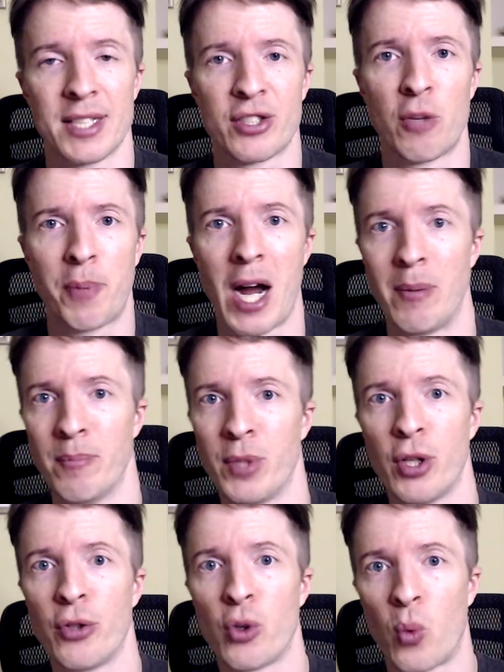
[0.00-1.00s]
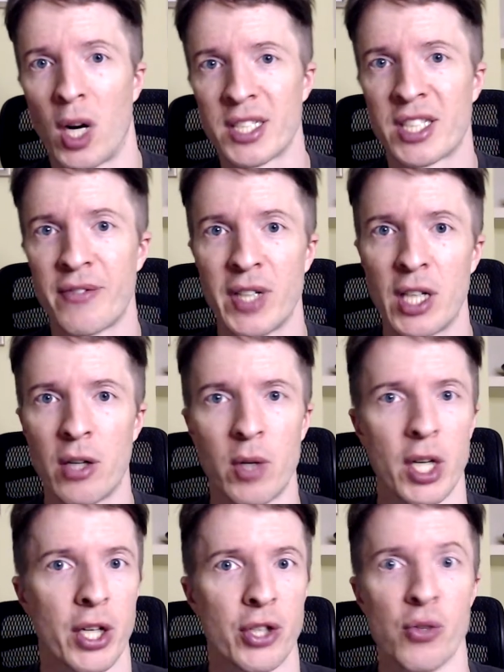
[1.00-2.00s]
no problem. You know, you watch the video,
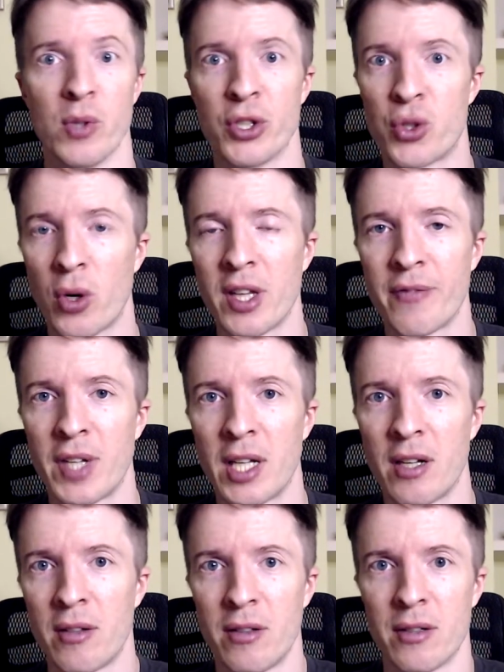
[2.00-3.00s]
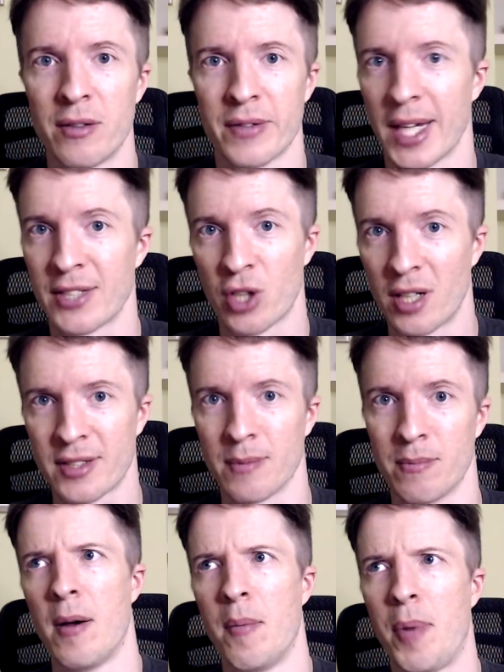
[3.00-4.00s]
you enjoy the video, that's
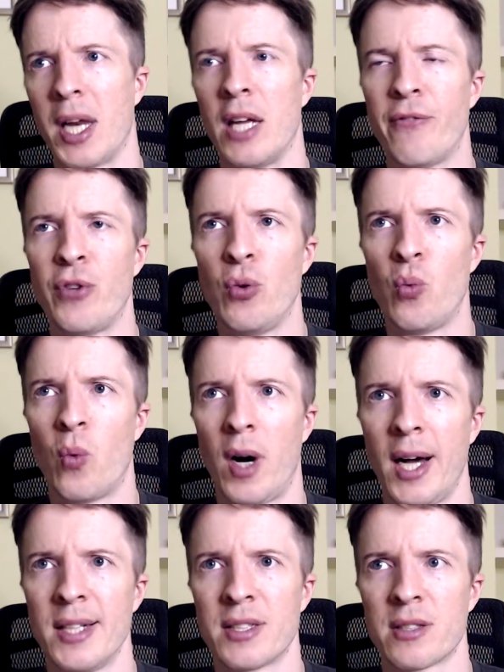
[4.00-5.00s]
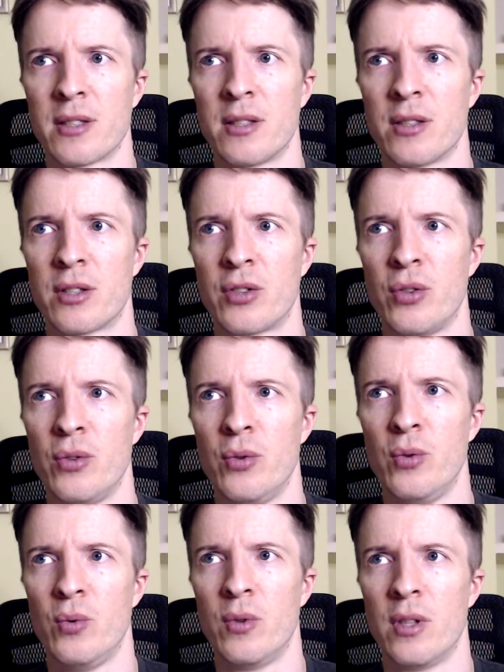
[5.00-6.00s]
awesome. But if you want
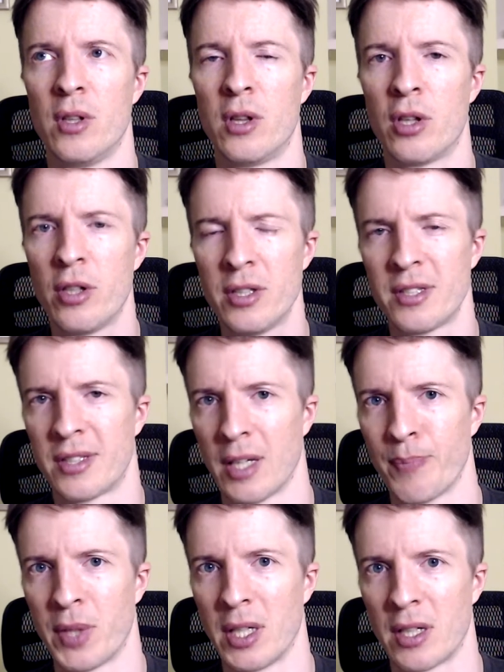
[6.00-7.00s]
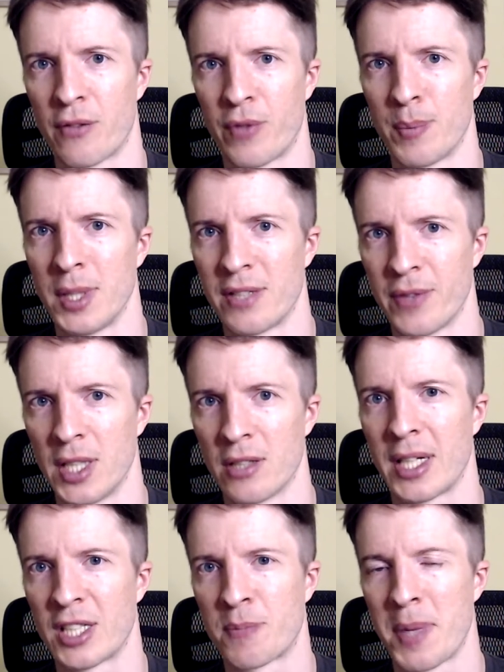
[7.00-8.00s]
to learn something from these
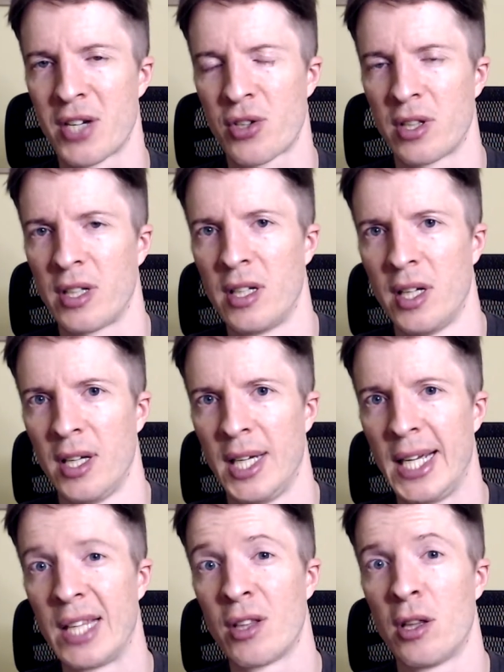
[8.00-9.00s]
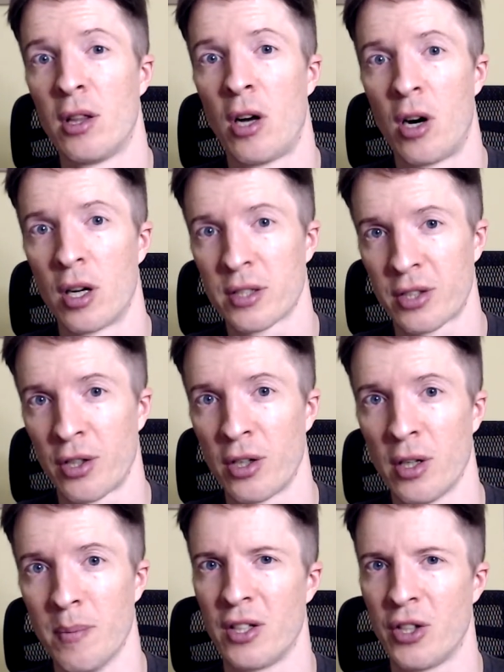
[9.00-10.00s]
videos, especially in the long
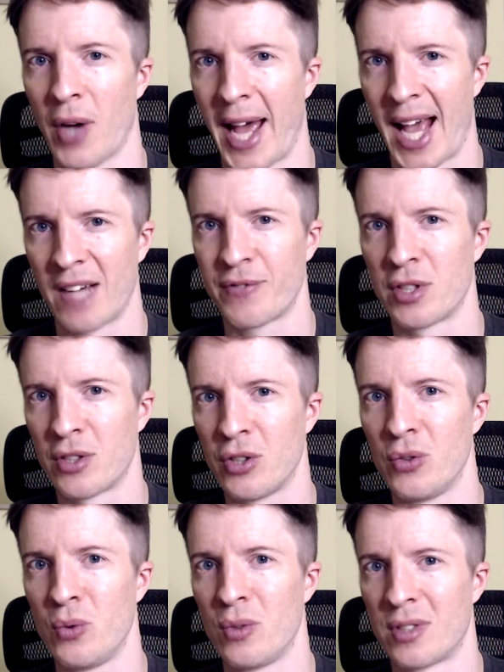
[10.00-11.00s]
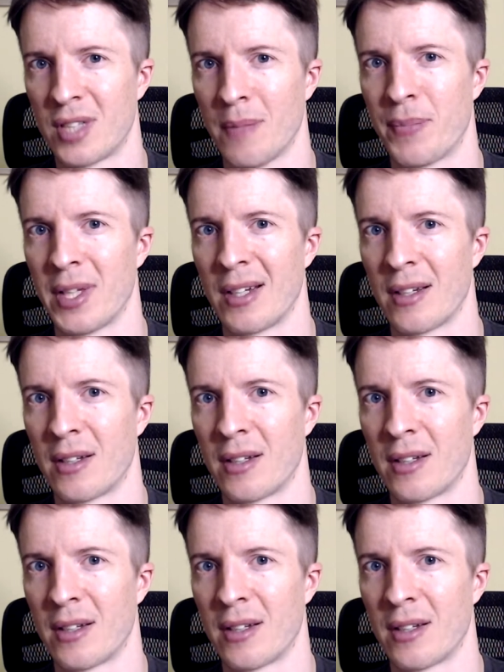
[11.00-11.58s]
term, you have to do something